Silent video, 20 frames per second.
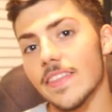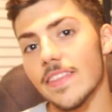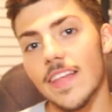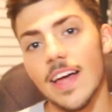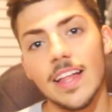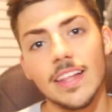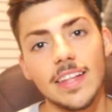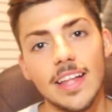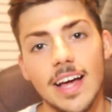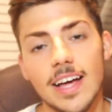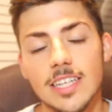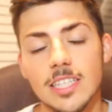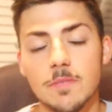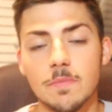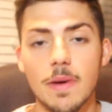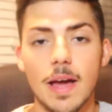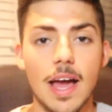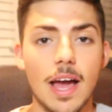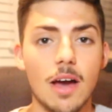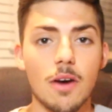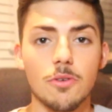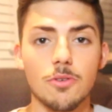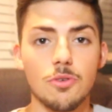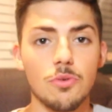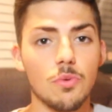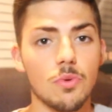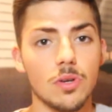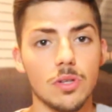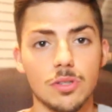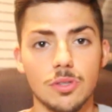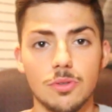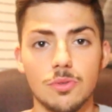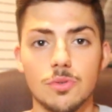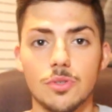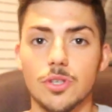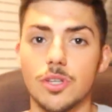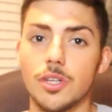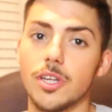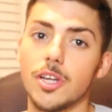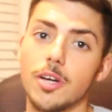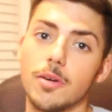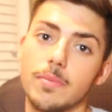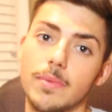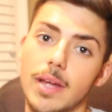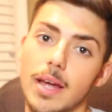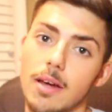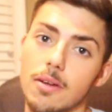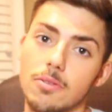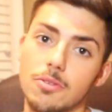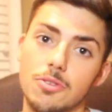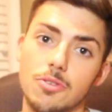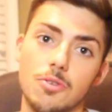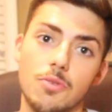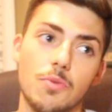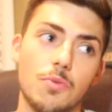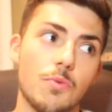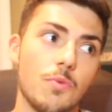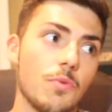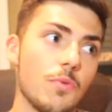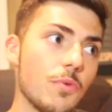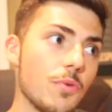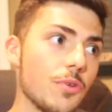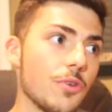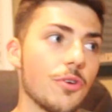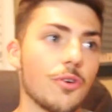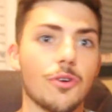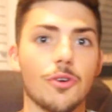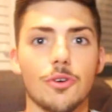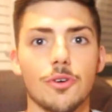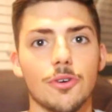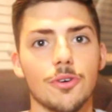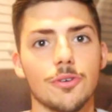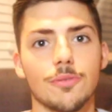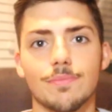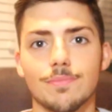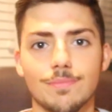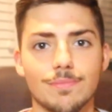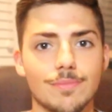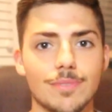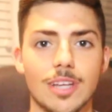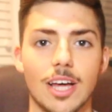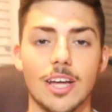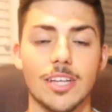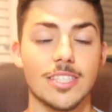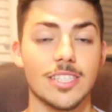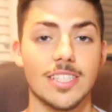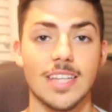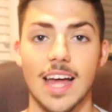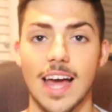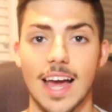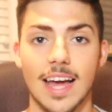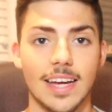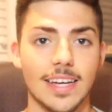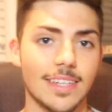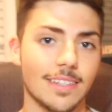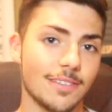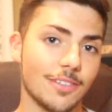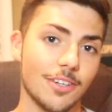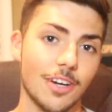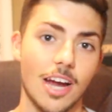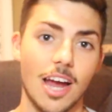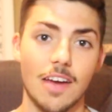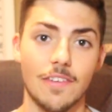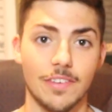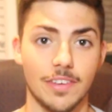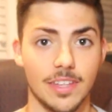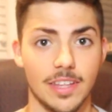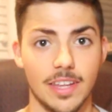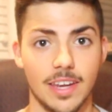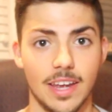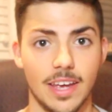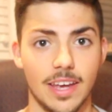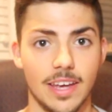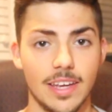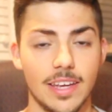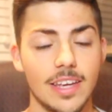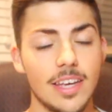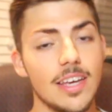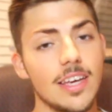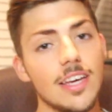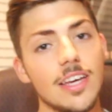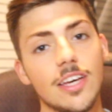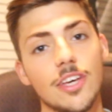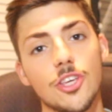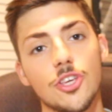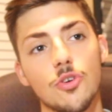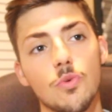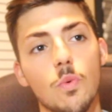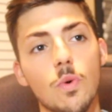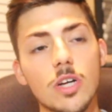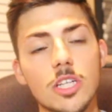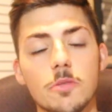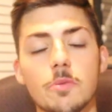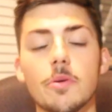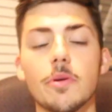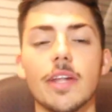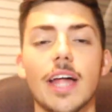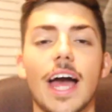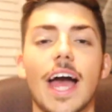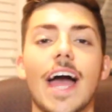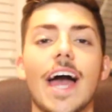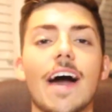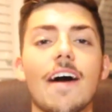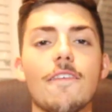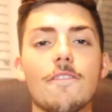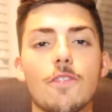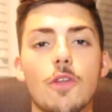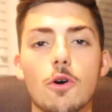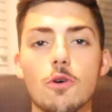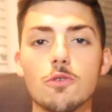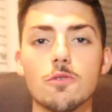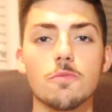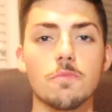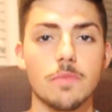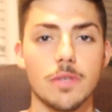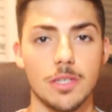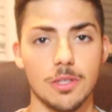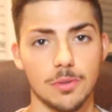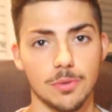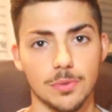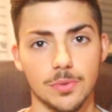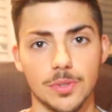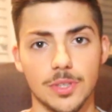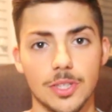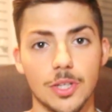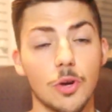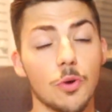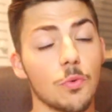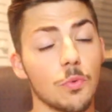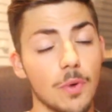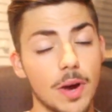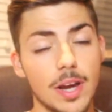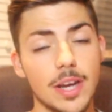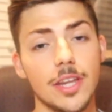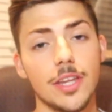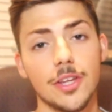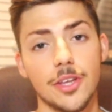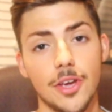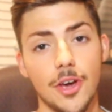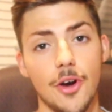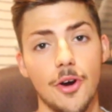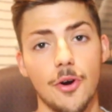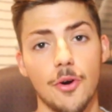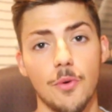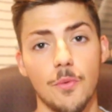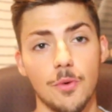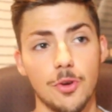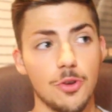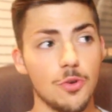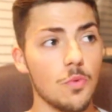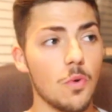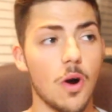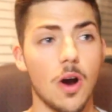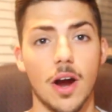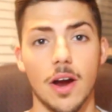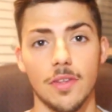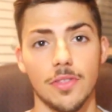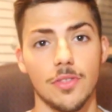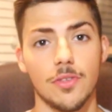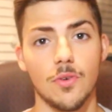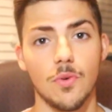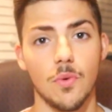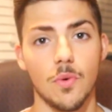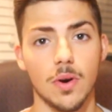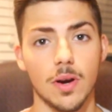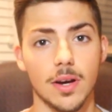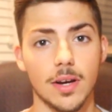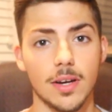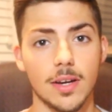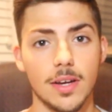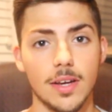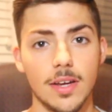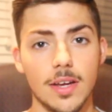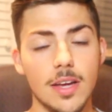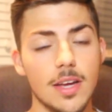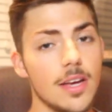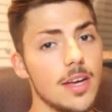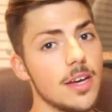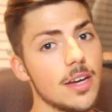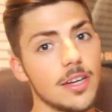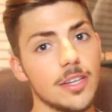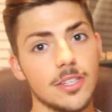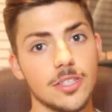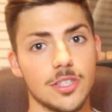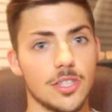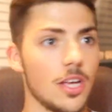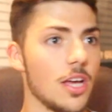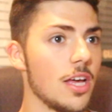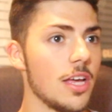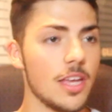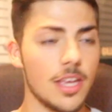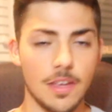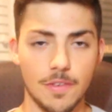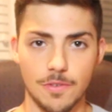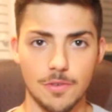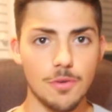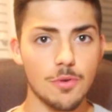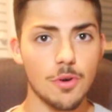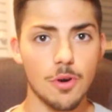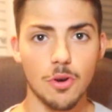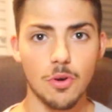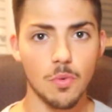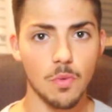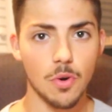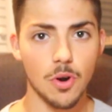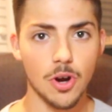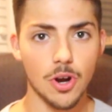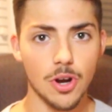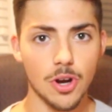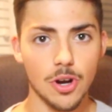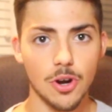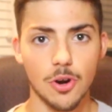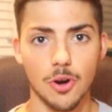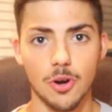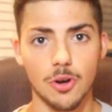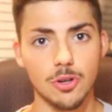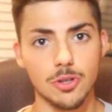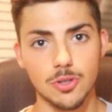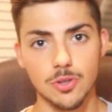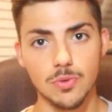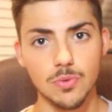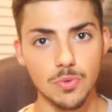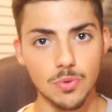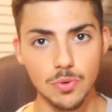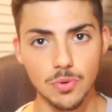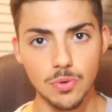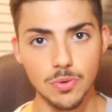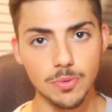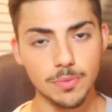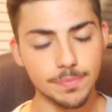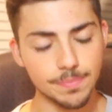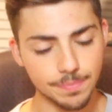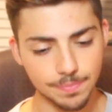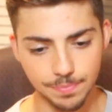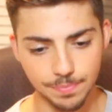that last pound you want to lose could come down to your a snack you're having today you want to be able to have those meals ready to go when you walk out the door. Because if you go to work or go to school,